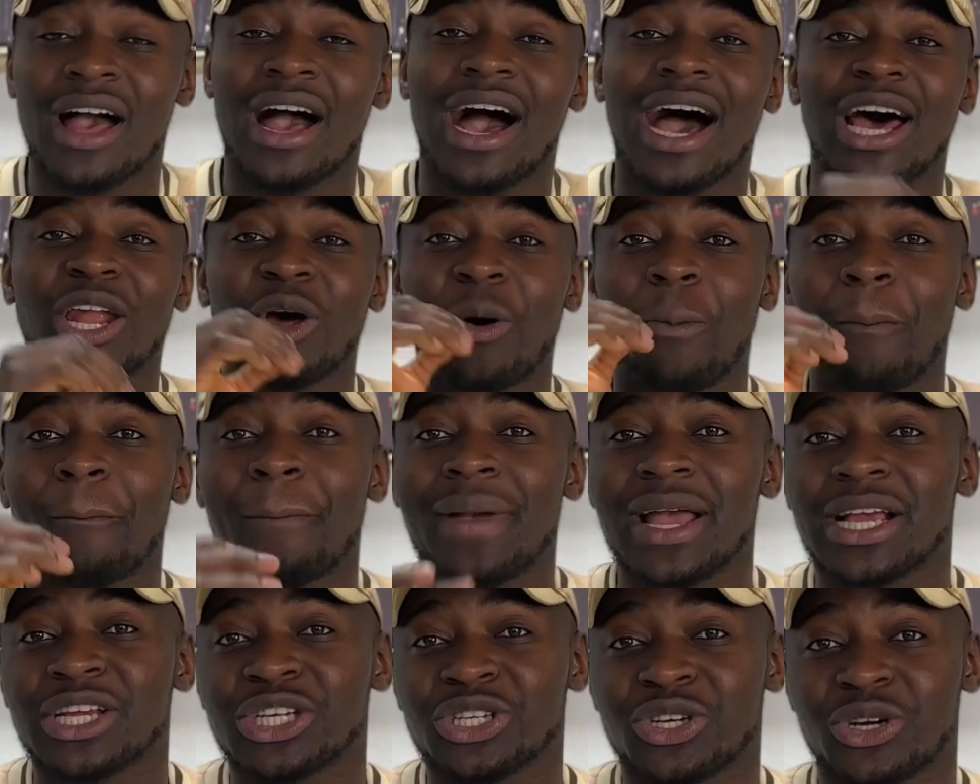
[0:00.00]
and I'll
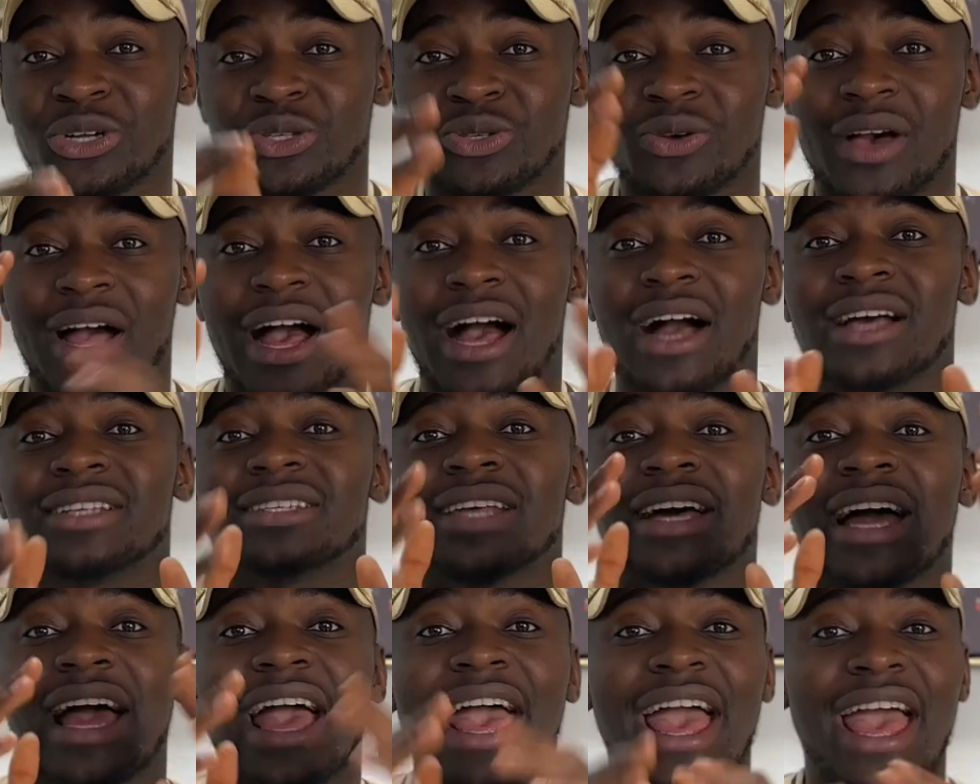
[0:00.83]
make sure to
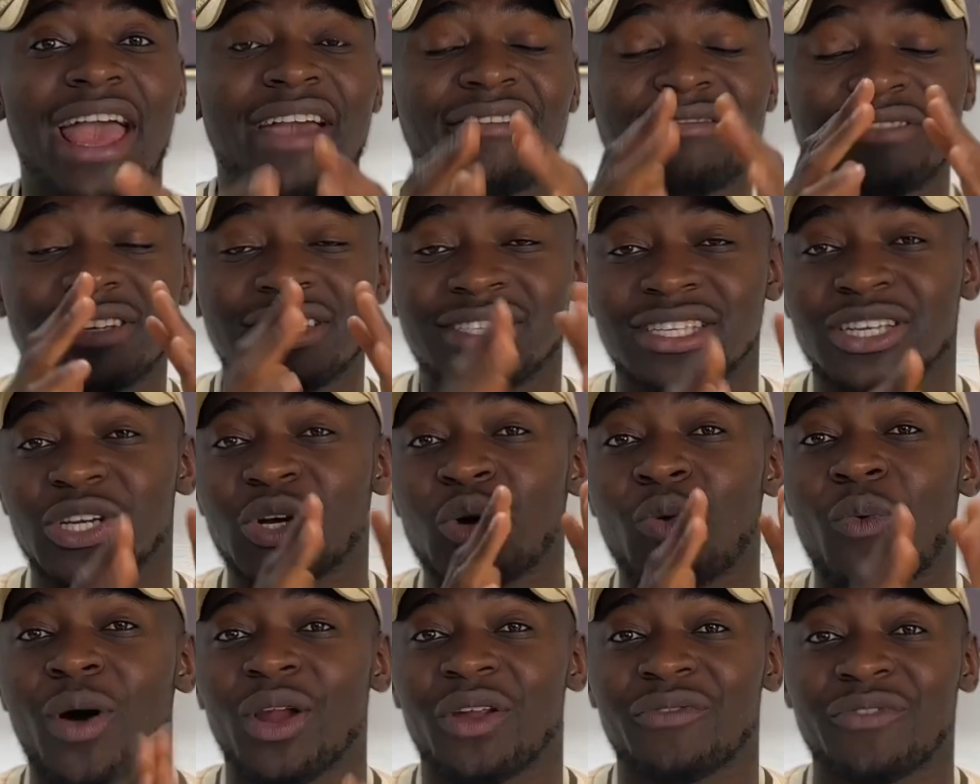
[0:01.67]
answer every single
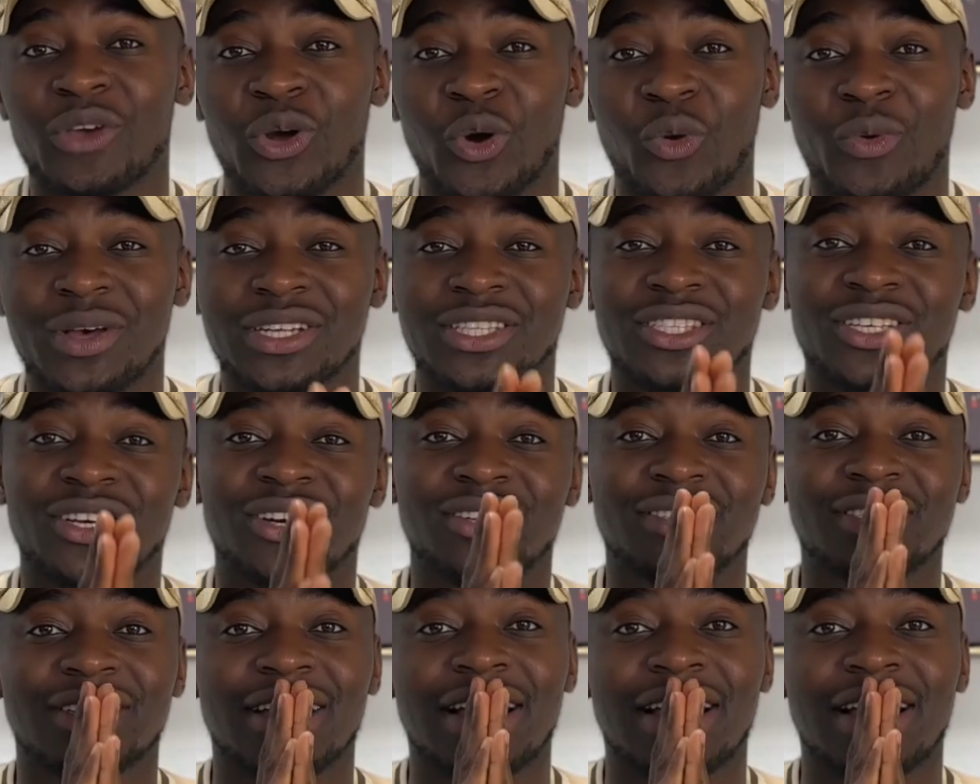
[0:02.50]
one of your questions.